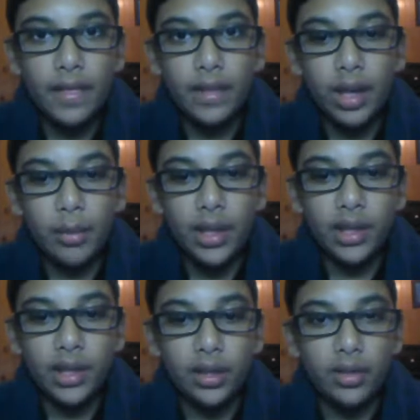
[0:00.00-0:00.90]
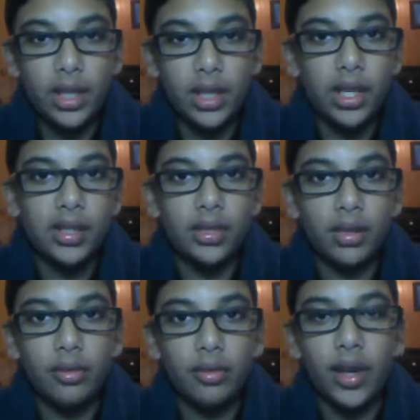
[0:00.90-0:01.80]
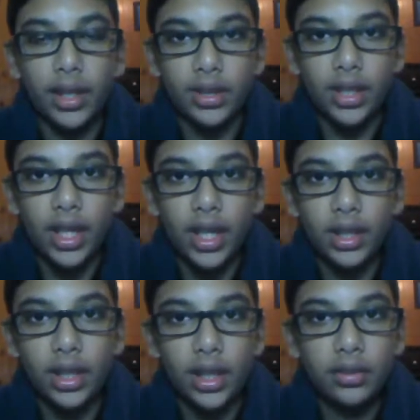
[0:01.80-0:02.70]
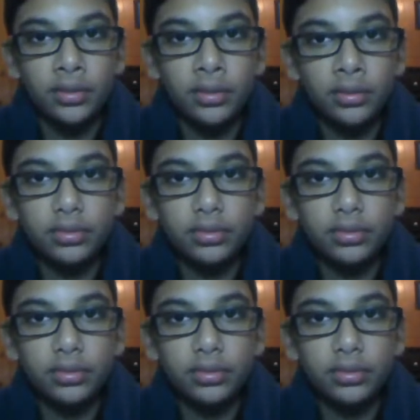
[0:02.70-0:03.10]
I mean, there really is no fact denying that.